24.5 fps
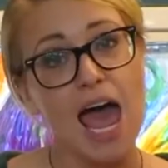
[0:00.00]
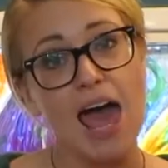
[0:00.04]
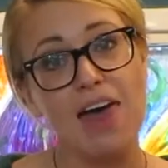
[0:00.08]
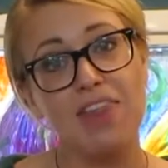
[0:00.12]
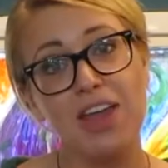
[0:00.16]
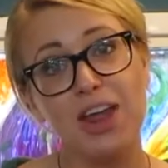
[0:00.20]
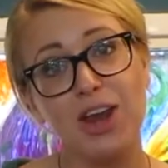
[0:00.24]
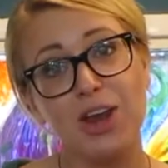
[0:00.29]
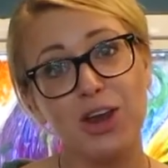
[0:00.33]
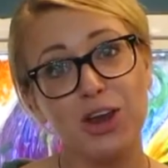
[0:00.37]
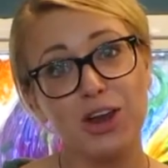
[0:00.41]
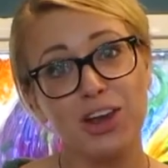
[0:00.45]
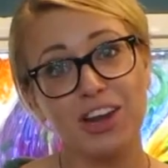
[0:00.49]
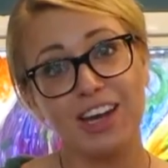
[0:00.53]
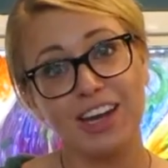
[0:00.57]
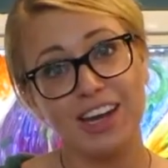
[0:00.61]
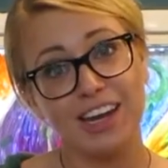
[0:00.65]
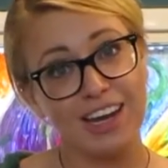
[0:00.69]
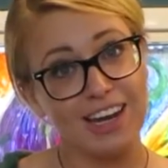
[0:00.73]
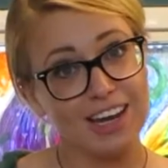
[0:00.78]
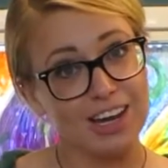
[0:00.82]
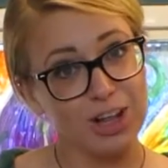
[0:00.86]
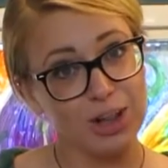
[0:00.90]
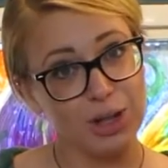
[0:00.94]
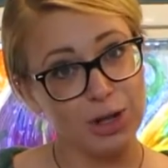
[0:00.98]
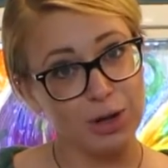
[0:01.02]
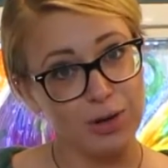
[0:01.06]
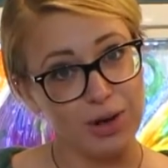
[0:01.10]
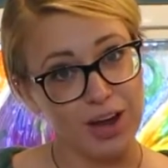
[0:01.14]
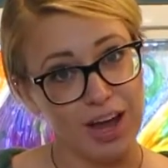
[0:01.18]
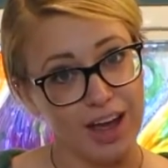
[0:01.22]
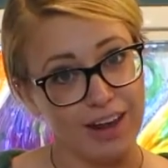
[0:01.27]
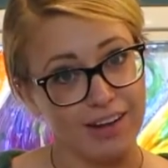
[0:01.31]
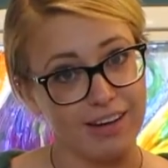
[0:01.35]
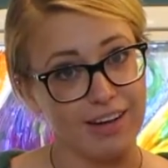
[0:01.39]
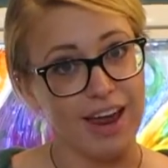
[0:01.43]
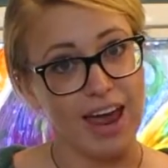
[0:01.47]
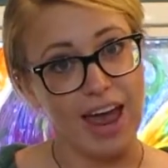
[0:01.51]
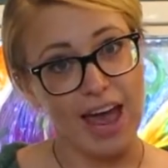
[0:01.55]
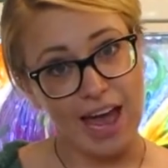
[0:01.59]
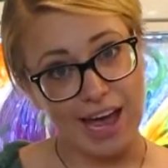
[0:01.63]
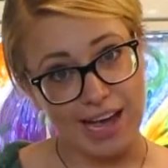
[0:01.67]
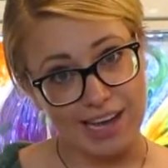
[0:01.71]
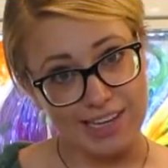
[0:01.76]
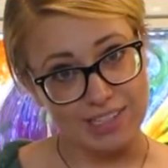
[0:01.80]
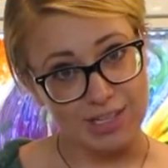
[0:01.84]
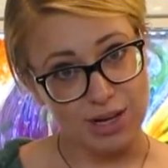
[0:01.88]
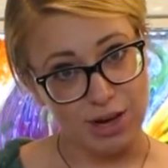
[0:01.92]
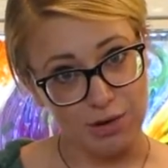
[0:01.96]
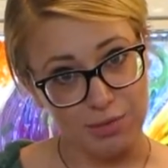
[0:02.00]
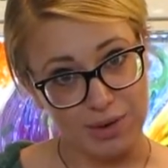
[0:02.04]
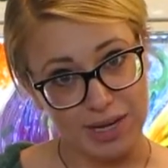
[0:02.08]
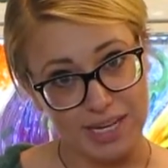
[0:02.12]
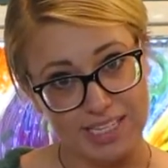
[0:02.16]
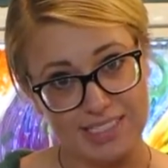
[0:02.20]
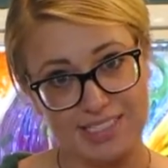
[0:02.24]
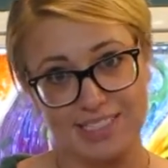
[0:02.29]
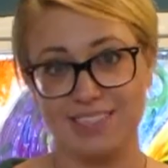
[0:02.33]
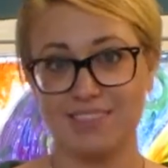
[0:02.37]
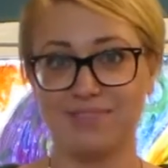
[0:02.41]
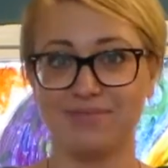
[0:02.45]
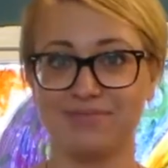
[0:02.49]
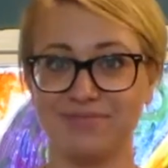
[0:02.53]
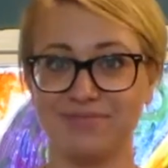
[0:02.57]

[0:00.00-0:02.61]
And then you're going to need a glue gun, as always.